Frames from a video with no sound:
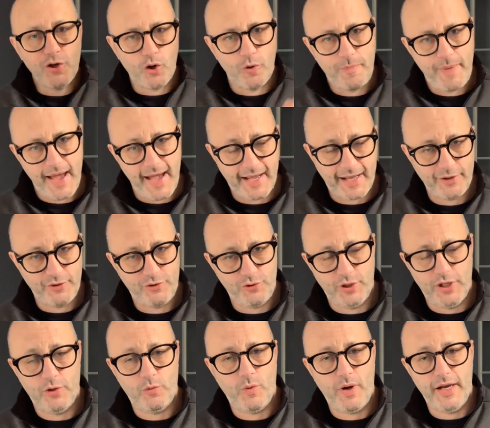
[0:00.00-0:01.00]
go back into
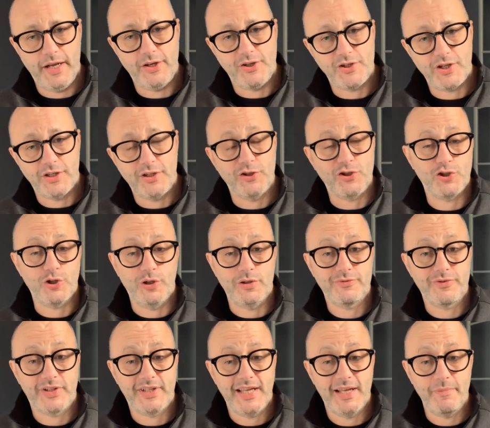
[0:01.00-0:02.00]
that wide shot and you show it
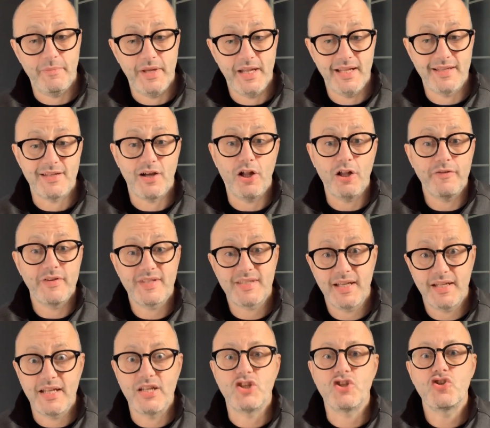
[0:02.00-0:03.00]
for 10 minutes, all of a
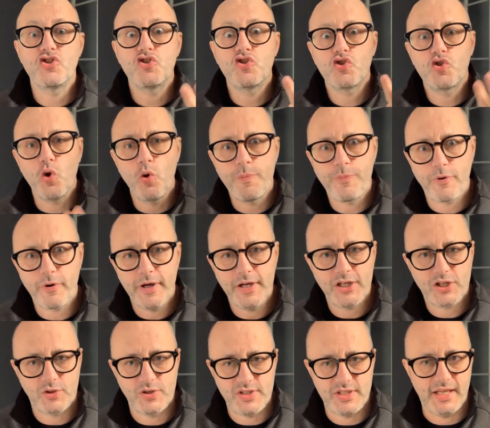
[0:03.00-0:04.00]
sudden it's super
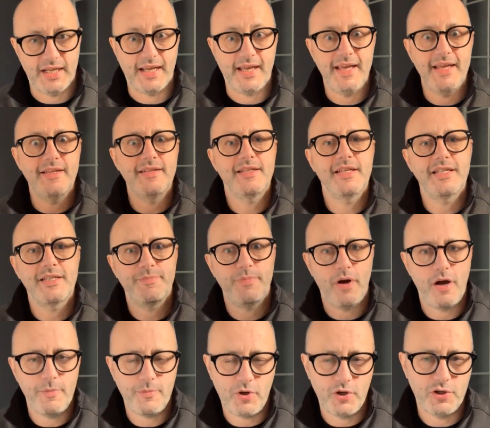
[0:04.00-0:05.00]
interesting. Is this
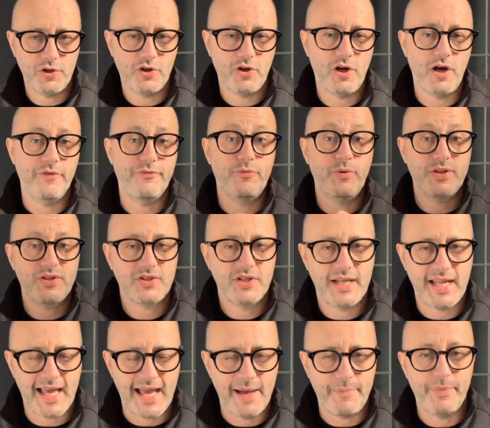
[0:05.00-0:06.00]
bomb going to go off? What's
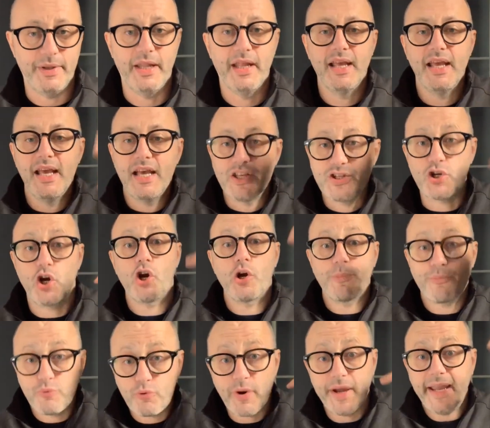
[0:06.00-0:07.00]
going to happen? So our
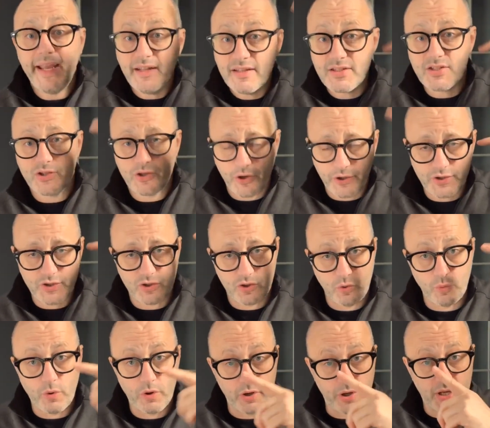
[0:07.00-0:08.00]
brain starts to
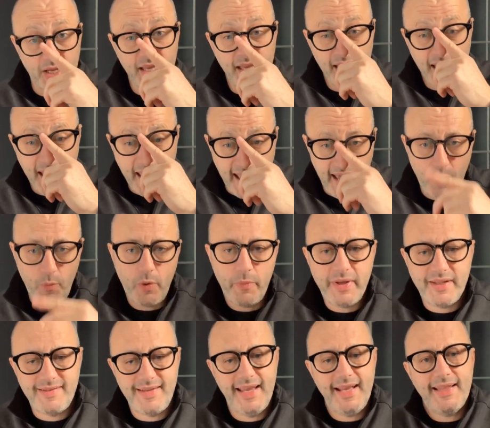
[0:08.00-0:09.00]
work. And when we
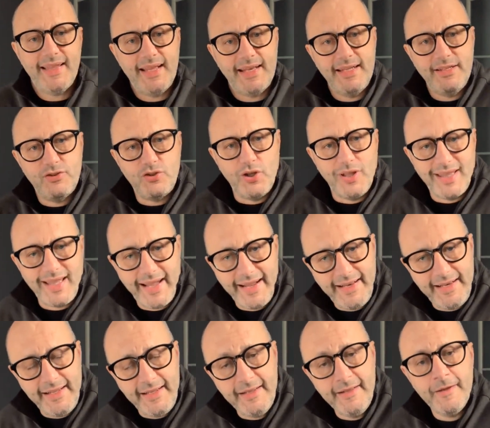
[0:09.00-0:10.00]
take that into
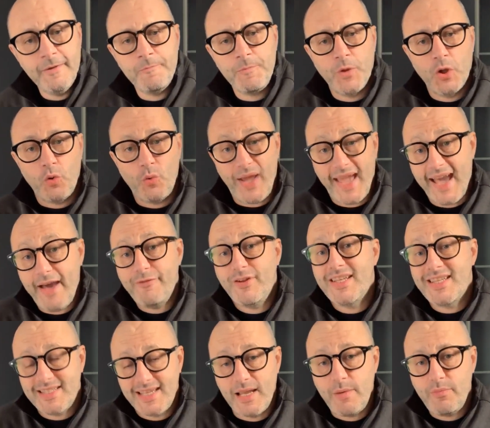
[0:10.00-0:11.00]
lighting, we have the
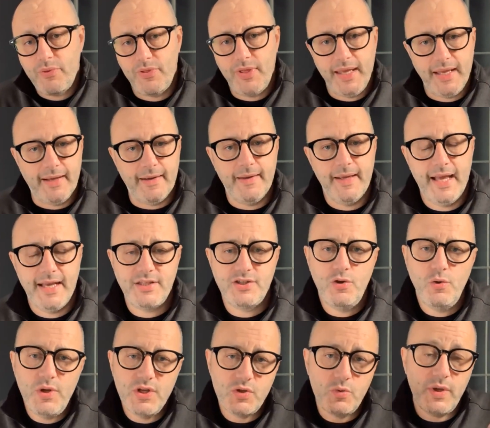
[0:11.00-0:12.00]
same thing. As
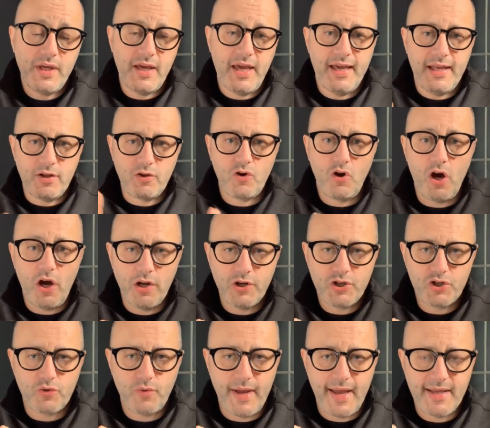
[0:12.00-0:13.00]
soon as we create
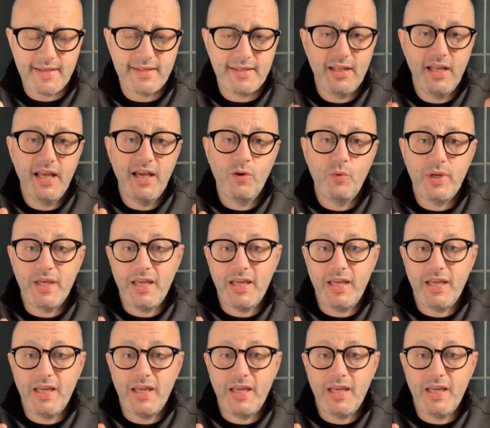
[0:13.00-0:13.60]
contrast, we